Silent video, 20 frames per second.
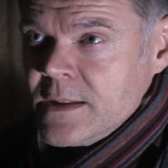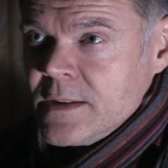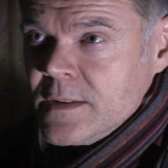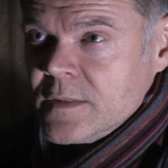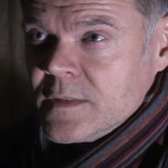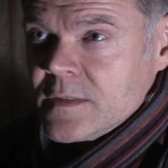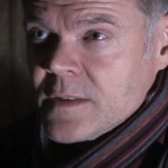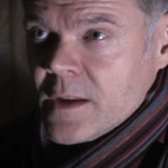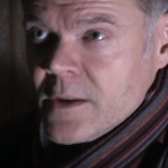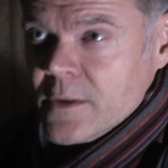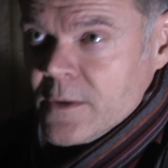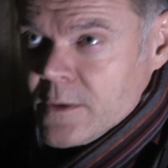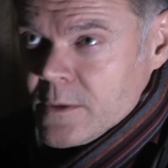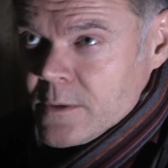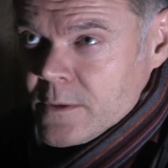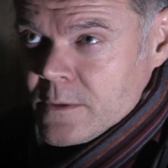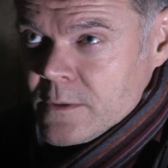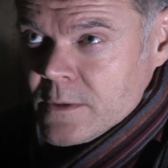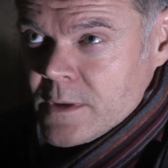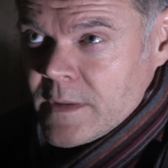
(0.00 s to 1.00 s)

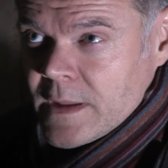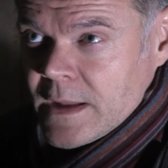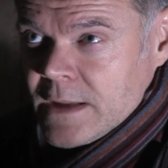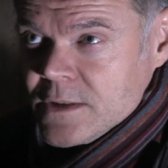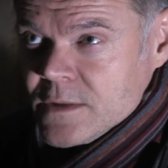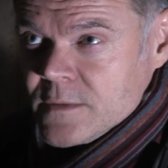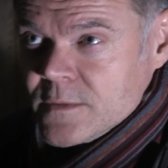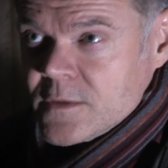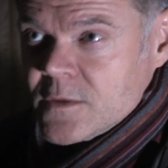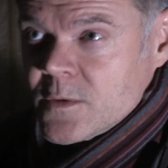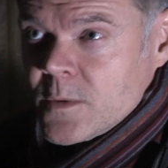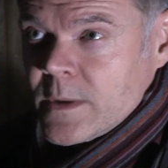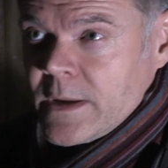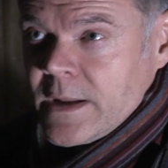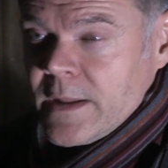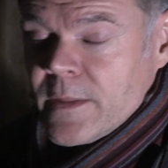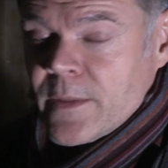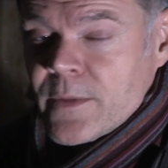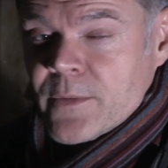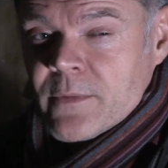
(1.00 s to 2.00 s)
So at the age of
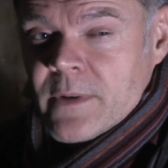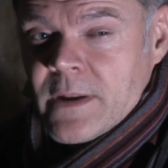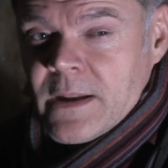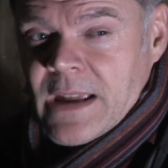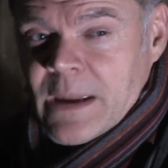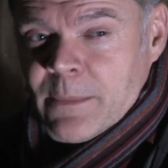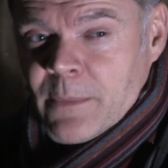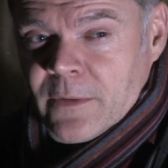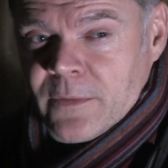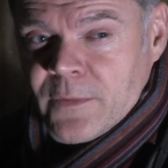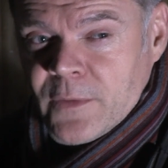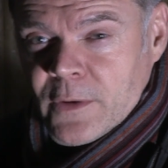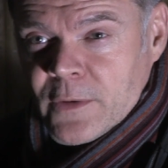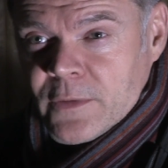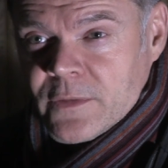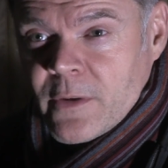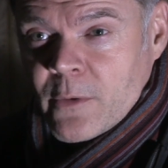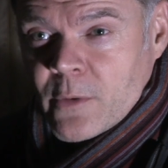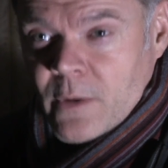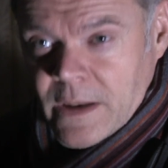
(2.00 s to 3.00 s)
23 I had my
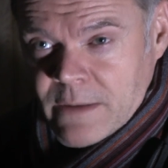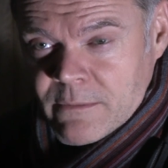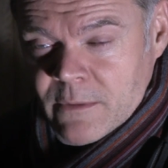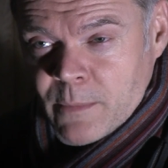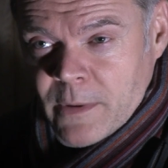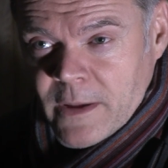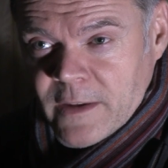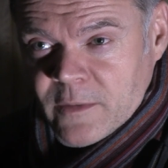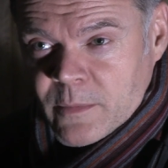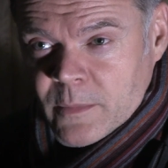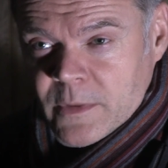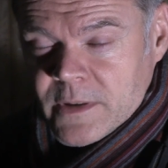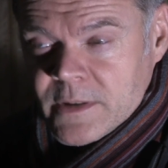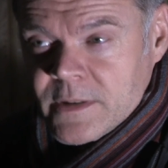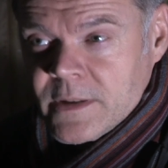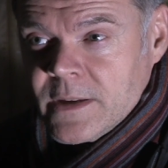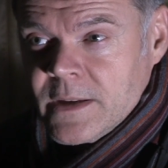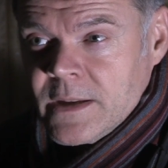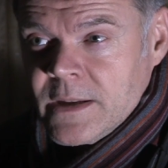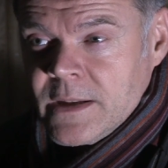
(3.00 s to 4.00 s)
first total hip replacement.